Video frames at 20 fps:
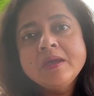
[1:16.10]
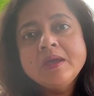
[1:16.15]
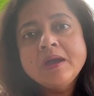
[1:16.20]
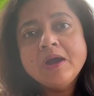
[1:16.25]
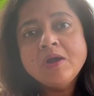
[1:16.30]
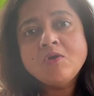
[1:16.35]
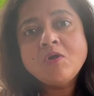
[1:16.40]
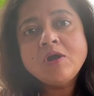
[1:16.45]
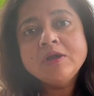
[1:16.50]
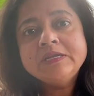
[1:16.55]

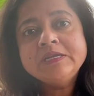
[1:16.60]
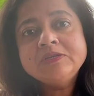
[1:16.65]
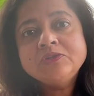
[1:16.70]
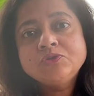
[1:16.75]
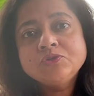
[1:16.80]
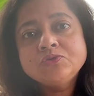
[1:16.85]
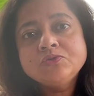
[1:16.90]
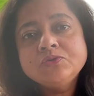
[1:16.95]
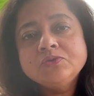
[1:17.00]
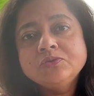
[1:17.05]
According
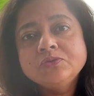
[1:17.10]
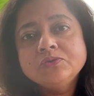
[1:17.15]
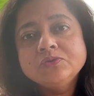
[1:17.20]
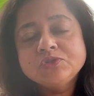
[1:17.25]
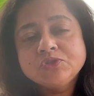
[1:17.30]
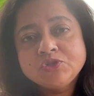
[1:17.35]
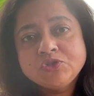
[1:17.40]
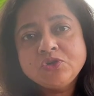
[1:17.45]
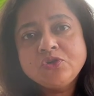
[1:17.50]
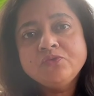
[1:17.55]
to
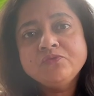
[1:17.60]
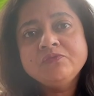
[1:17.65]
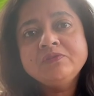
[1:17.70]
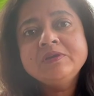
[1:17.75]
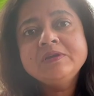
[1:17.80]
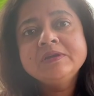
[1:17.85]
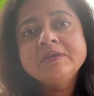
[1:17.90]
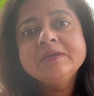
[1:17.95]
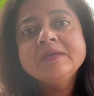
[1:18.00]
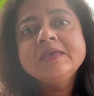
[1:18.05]
Shuv,
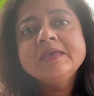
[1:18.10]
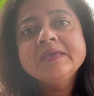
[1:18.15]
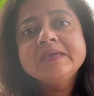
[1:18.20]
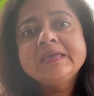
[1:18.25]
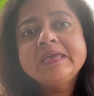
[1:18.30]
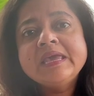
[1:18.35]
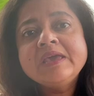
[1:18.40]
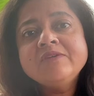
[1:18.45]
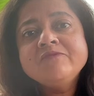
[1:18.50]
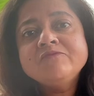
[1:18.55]

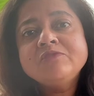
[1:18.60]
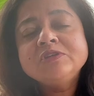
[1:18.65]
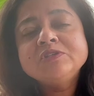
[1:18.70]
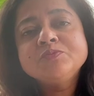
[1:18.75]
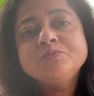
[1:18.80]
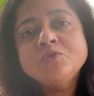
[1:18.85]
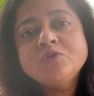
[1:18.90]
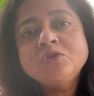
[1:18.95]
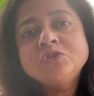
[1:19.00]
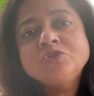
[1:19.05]
king
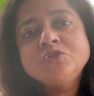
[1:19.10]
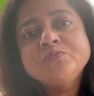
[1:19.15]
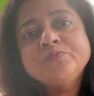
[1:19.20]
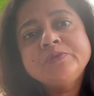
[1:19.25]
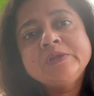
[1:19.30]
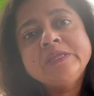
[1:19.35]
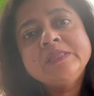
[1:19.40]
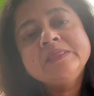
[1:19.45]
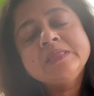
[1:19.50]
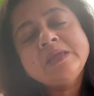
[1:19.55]
was more
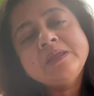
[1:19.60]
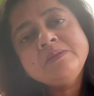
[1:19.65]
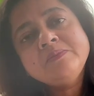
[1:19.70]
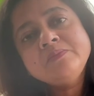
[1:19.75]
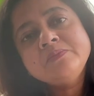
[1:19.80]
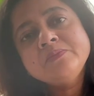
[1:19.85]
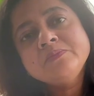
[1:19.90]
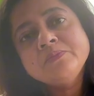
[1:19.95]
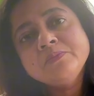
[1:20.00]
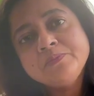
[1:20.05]
supreme than
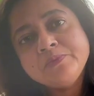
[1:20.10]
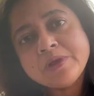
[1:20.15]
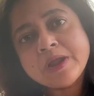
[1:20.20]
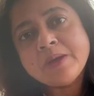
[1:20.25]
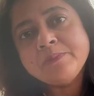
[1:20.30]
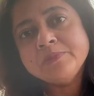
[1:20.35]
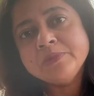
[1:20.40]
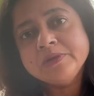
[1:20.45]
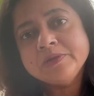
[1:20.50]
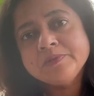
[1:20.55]

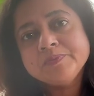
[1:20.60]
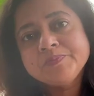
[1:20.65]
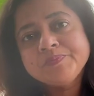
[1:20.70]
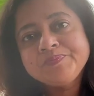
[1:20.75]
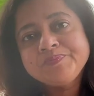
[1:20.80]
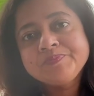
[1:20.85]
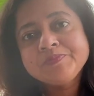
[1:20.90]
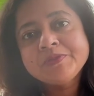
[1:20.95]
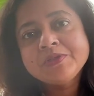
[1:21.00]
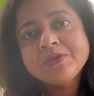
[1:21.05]
Brahman.
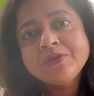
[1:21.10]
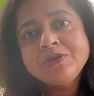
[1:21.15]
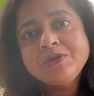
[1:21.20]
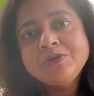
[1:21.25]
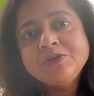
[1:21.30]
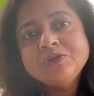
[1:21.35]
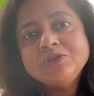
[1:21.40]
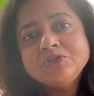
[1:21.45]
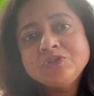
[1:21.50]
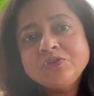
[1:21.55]

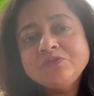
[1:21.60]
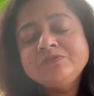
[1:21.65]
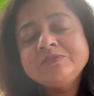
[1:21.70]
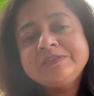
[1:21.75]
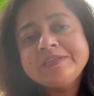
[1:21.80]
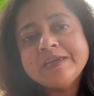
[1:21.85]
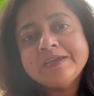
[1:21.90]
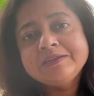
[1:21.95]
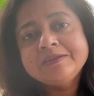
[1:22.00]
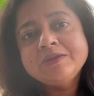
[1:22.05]
Shuv
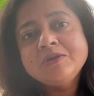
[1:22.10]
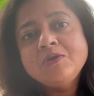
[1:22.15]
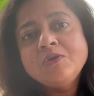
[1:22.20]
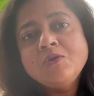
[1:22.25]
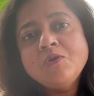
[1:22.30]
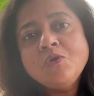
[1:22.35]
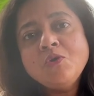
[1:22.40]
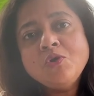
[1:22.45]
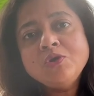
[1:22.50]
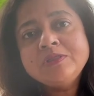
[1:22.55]
said,
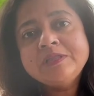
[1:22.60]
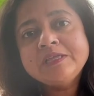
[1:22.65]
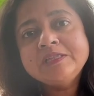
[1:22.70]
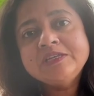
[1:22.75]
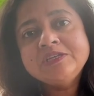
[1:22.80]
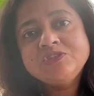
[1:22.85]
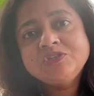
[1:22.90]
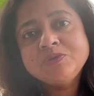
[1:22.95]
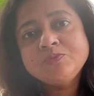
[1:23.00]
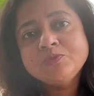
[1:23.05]
"O
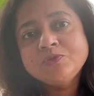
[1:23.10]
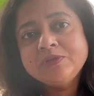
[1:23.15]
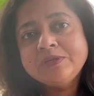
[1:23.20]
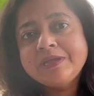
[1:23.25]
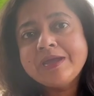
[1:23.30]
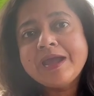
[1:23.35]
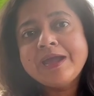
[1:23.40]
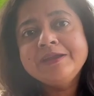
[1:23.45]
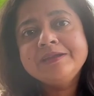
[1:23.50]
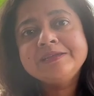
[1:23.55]
Dadhichi
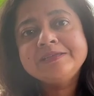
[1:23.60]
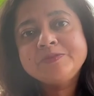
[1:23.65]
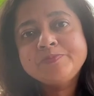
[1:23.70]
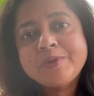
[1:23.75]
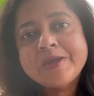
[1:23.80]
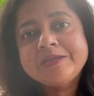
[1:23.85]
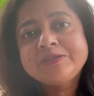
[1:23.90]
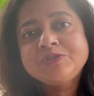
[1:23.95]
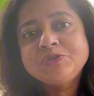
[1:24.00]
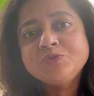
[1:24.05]
Muni, I
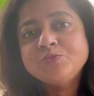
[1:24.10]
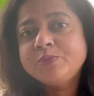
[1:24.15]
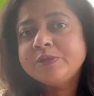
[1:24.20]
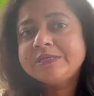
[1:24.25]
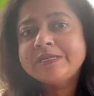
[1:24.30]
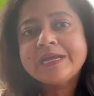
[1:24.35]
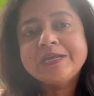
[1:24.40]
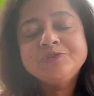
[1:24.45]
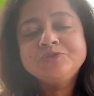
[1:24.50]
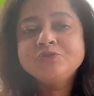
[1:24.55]
respect you,
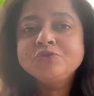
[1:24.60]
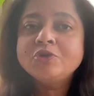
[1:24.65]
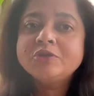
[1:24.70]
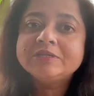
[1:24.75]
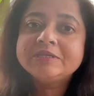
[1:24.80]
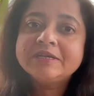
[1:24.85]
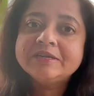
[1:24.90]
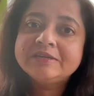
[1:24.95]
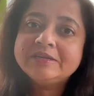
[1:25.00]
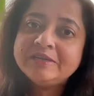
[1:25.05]
but I do
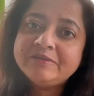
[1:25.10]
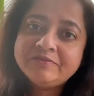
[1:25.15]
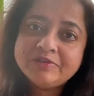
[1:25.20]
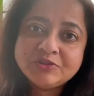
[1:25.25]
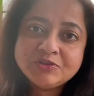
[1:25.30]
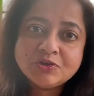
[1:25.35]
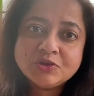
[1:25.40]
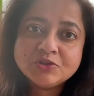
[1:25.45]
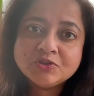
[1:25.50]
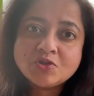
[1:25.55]
not agree
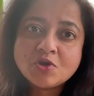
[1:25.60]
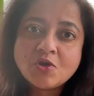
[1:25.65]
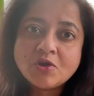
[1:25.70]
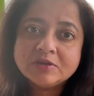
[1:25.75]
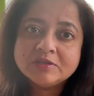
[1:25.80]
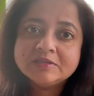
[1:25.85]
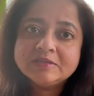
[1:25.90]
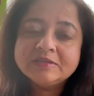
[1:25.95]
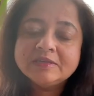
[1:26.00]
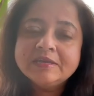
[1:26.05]
with your
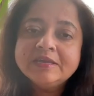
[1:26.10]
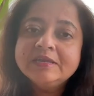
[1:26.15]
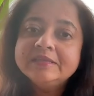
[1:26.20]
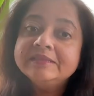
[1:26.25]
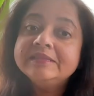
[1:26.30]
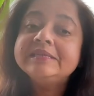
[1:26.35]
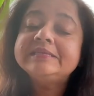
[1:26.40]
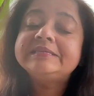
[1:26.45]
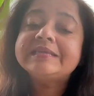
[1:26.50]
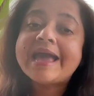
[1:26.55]
thoughts."
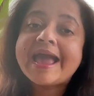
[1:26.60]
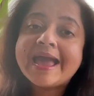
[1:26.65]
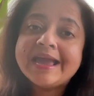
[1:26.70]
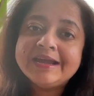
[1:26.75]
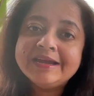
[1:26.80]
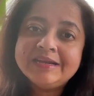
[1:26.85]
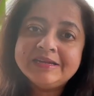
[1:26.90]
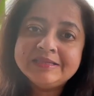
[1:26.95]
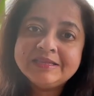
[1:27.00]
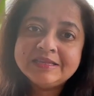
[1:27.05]
This
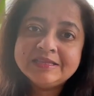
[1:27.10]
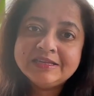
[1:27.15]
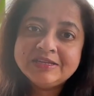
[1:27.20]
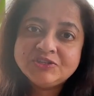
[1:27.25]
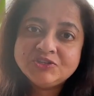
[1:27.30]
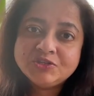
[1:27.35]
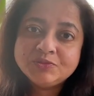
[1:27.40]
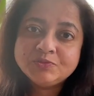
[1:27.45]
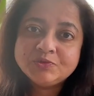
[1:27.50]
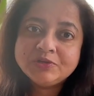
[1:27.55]
angered
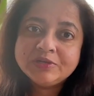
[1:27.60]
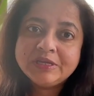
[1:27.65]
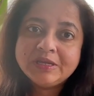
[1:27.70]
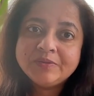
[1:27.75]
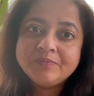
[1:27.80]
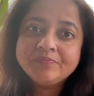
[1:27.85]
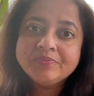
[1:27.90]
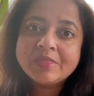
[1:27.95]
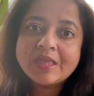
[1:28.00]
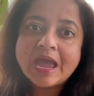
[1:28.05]
Dadhichi
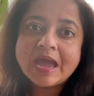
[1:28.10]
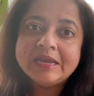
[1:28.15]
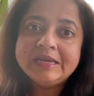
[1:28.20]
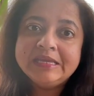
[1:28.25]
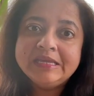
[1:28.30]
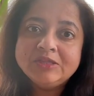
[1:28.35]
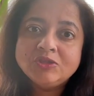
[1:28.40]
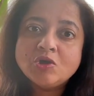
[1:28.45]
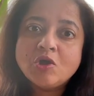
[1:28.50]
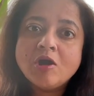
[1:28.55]
Muni, and
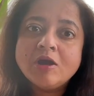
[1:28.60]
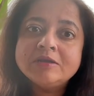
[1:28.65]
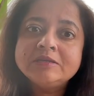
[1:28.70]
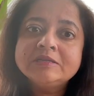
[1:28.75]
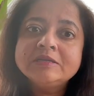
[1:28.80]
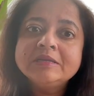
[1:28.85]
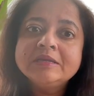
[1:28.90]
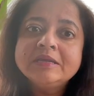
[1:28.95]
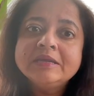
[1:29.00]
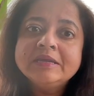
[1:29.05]
he
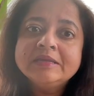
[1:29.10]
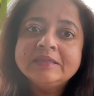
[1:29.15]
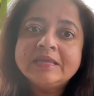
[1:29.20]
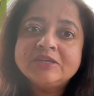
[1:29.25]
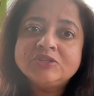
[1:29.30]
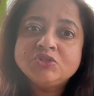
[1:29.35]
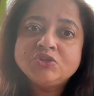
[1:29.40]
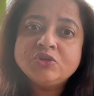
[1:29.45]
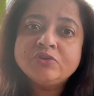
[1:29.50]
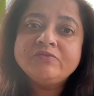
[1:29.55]
thought
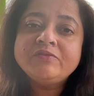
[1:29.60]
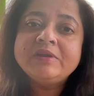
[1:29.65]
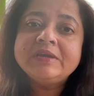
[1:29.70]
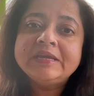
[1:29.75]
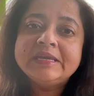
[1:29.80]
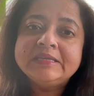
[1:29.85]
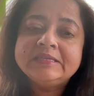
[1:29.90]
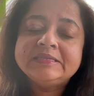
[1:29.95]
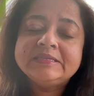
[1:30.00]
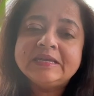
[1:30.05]
that Shuva
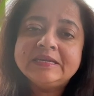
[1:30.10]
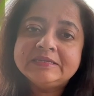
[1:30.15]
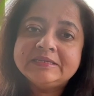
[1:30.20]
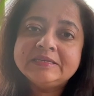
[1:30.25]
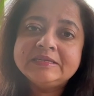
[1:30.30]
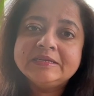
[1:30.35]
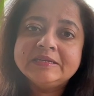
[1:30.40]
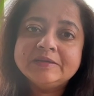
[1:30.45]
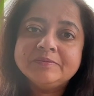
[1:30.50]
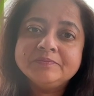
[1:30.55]

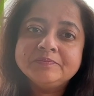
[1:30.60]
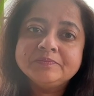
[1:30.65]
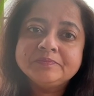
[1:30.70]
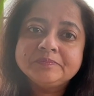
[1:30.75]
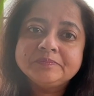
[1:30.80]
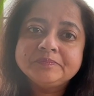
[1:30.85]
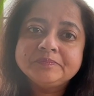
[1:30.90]
insulted him.